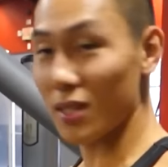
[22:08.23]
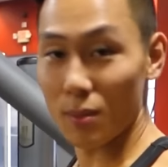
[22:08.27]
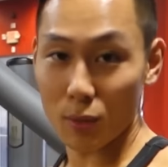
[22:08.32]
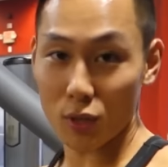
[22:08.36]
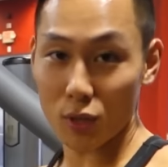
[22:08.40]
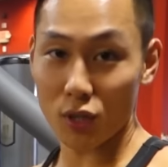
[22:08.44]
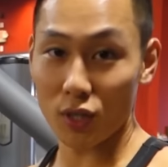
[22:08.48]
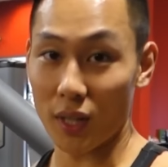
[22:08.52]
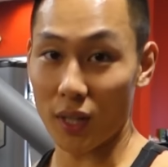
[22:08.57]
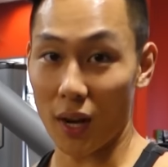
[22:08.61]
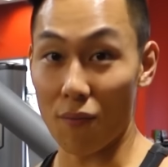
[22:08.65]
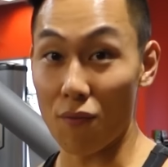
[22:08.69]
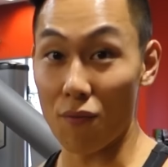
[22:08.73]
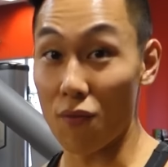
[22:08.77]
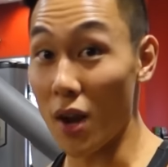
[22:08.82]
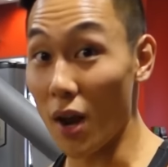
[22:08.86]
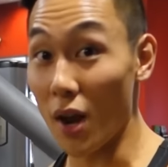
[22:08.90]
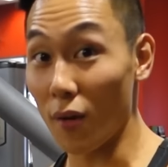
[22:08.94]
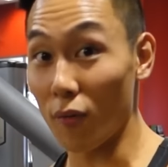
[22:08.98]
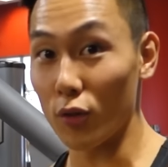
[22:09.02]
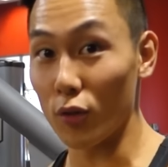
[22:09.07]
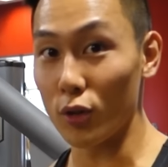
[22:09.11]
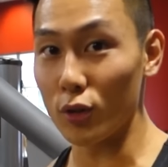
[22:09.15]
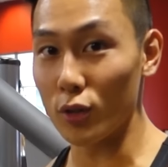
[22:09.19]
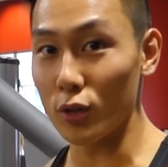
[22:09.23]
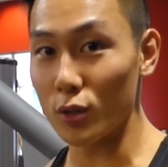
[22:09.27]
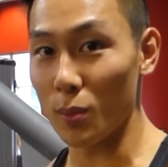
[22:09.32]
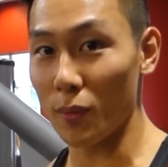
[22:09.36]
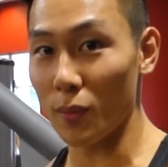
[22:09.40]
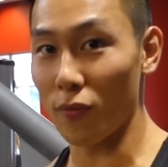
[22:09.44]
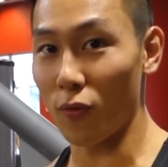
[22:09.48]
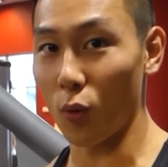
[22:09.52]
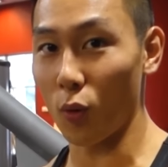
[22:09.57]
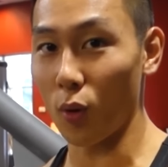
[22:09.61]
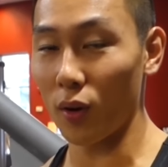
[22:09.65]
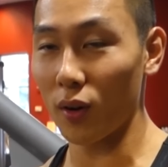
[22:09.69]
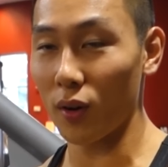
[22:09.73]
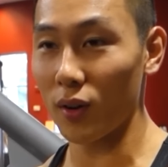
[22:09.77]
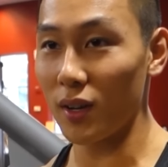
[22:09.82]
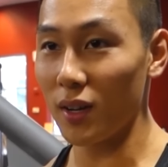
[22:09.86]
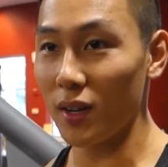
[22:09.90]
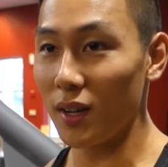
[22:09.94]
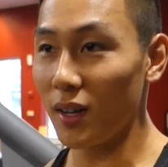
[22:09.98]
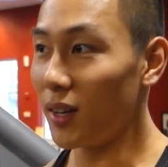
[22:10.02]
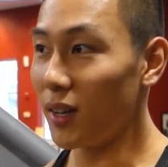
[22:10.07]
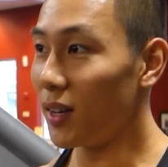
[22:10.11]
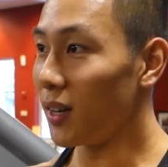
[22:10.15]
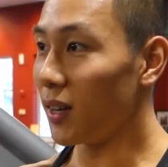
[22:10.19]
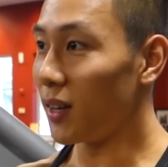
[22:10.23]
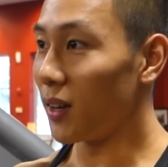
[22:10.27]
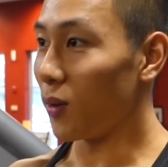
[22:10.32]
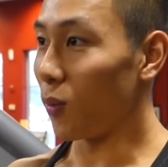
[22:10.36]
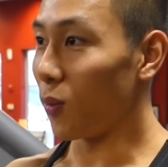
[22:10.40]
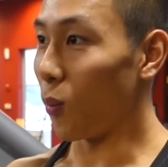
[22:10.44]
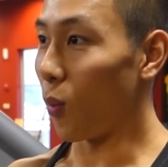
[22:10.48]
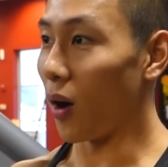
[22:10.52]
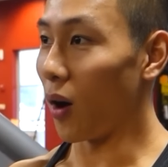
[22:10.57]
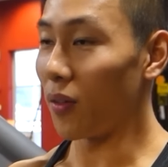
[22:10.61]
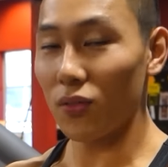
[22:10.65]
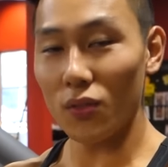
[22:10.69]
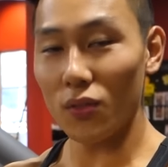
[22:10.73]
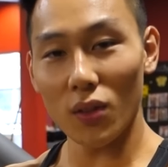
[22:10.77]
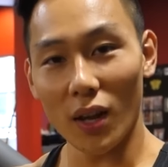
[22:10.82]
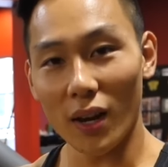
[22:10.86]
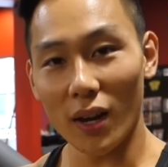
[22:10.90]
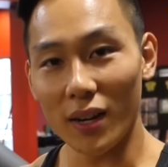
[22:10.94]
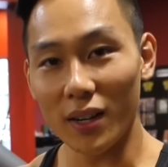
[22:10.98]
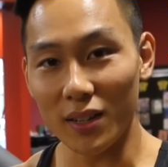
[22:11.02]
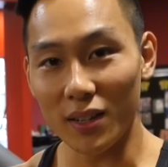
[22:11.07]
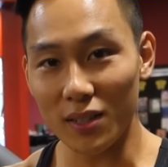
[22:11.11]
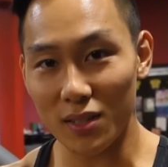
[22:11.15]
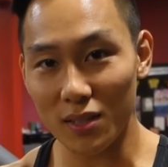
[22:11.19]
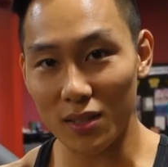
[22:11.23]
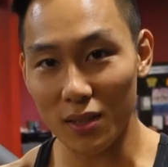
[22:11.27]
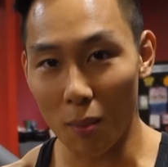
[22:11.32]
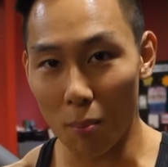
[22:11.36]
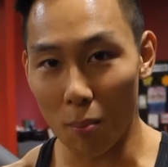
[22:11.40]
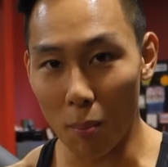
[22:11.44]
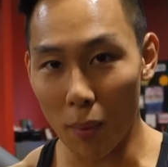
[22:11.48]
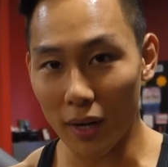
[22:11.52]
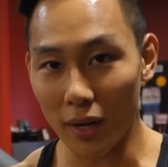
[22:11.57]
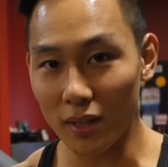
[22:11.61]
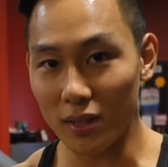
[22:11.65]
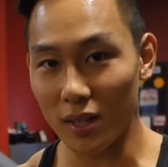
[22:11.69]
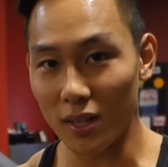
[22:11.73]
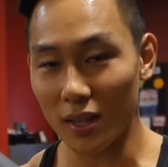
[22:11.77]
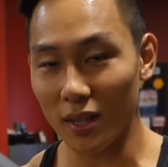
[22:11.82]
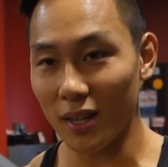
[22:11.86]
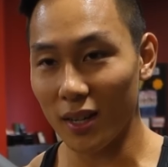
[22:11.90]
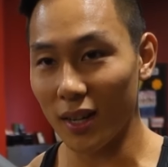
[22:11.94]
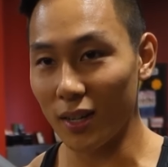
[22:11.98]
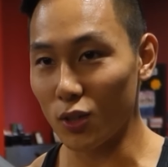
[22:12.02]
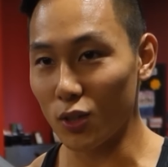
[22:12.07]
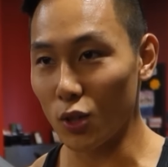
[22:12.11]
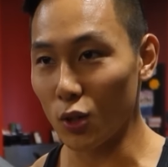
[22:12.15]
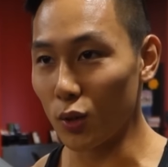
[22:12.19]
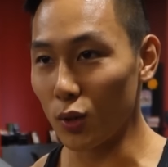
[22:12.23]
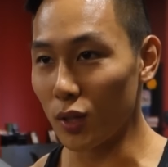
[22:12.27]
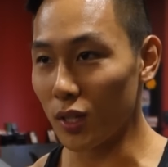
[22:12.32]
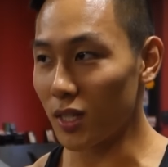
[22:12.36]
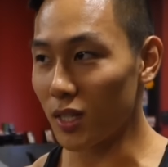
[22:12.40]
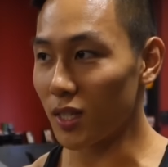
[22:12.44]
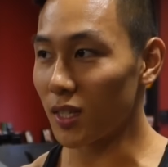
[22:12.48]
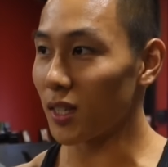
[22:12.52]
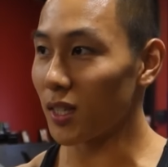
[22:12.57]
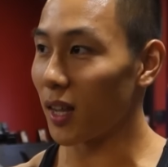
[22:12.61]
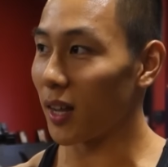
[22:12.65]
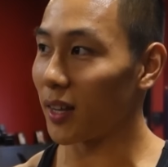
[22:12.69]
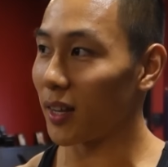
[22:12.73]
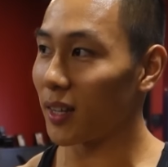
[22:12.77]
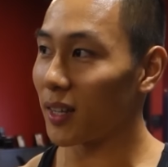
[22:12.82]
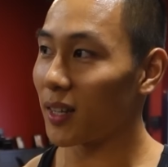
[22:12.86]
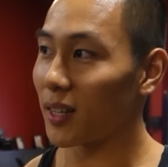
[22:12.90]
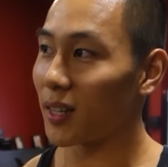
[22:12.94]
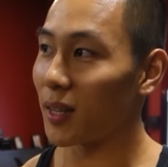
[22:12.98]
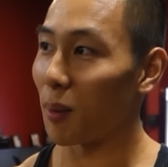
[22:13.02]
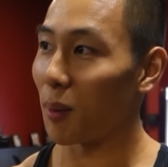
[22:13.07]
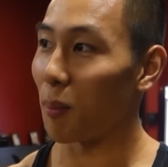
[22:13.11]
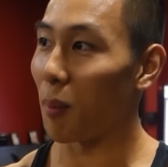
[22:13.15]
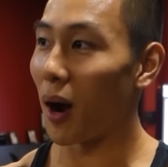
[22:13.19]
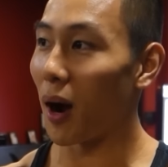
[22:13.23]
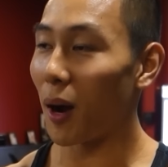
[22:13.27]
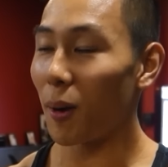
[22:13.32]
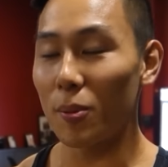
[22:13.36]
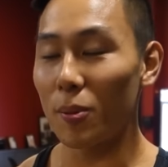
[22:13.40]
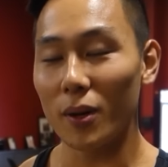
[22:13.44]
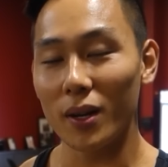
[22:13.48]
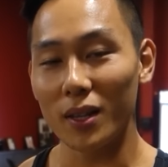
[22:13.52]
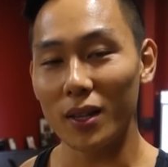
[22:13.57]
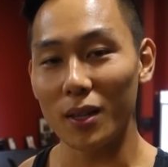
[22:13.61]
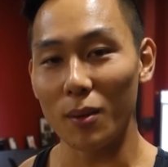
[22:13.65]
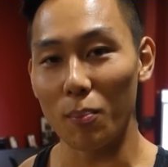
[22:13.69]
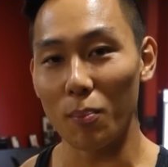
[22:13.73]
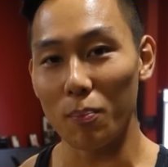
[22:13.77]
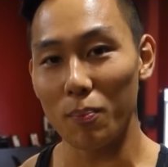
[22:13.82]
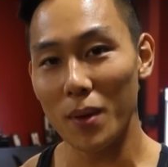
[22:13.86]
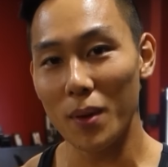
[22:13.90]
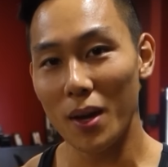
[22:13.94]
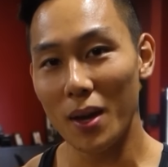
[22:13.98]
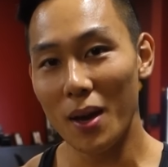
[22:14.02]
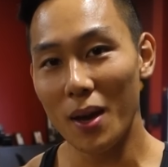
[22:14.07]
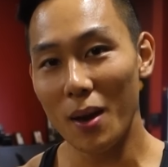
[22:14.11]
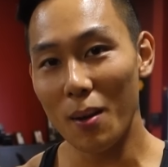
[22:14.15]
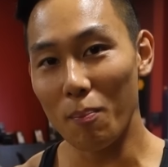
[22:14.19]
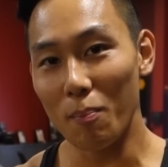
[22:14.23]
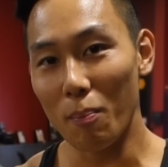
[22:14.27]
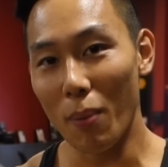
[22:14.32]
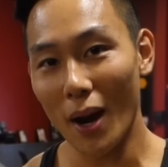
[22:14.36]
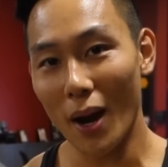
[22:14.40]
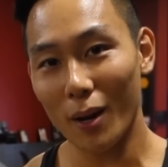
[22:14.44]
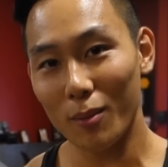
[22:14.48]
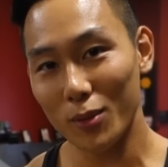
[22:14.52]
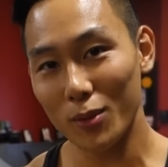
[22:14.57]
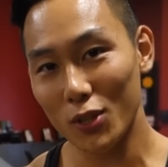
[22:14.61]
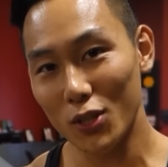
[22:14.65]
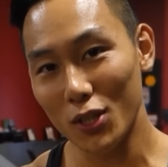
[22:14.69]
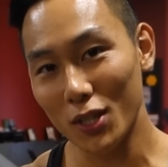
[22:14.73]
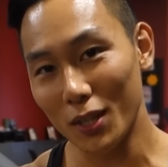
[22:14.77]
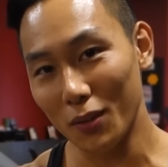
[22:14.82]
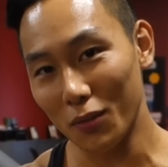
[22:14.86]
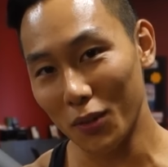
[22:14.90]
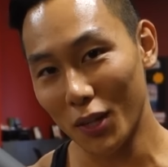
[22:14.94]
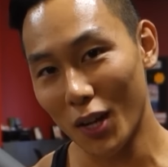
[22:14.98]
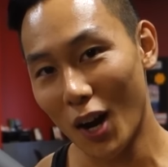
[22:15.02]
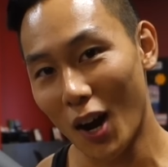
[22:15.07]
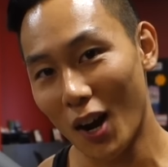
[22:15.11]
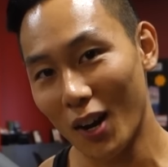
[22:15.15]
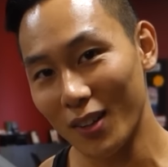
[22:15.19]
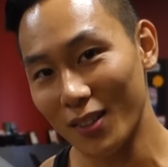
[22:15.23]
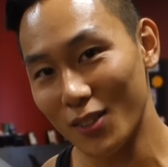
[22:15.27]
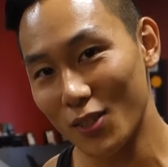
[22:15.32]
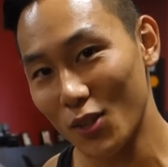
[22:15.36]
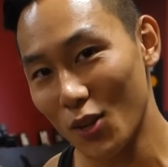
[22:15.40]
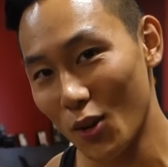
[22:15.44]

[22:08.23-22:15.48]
is a machine that I've never used before. One, the lighting is amazing, and two, this is like, in my opinion, the back machine of the gods.